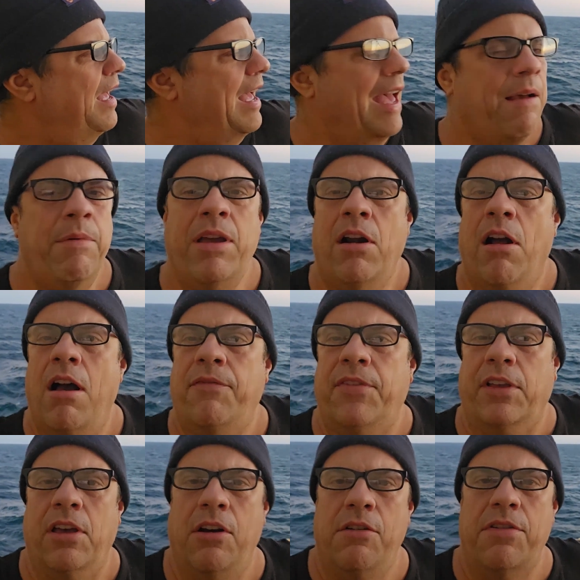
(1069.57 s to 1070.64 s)
And we are off
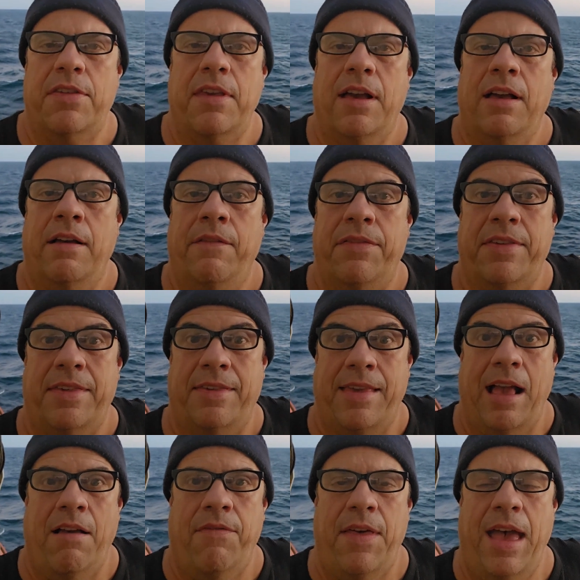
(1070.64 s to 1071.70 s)
the coast of
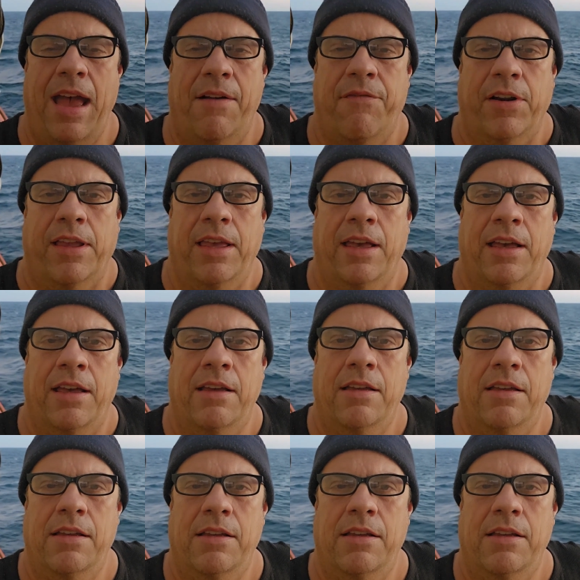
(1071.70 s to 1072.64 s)
South Africa.